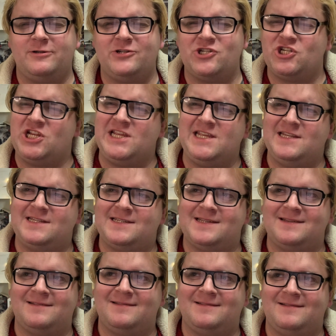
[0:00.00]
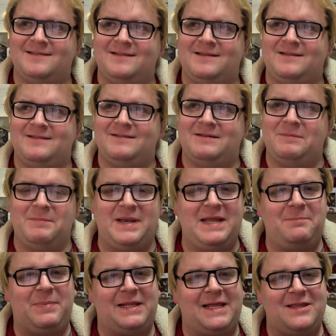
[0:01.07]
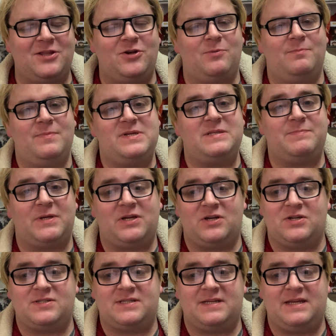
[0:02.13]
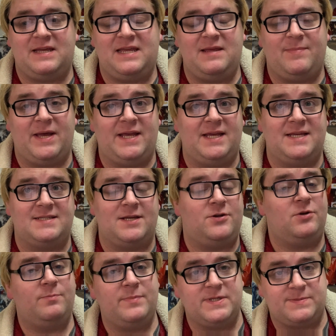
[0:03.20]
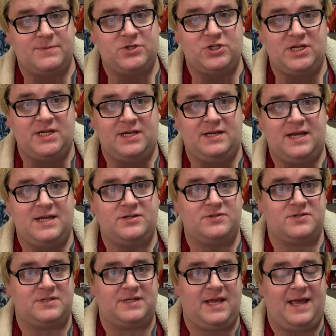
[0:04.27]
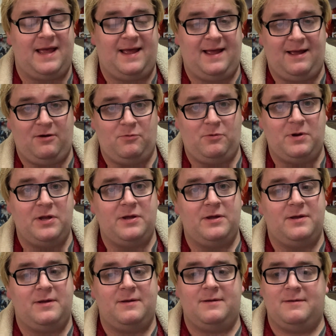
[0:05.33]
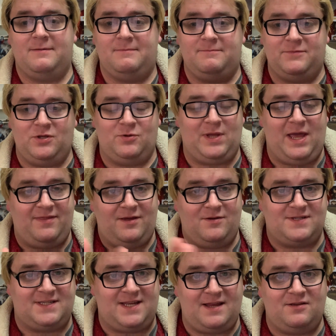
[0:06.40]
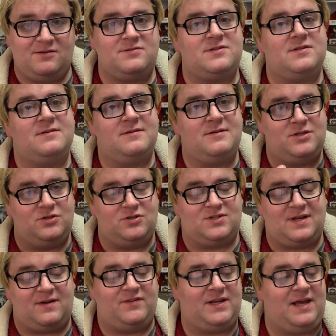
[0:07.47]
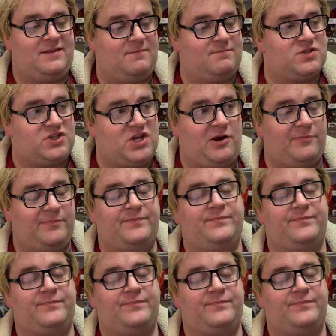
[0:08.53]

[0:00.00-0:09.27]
cheat, manipulate the numbers, because eBay is a numbers machine. It doesn't care how you get those sales. You just have to get them. So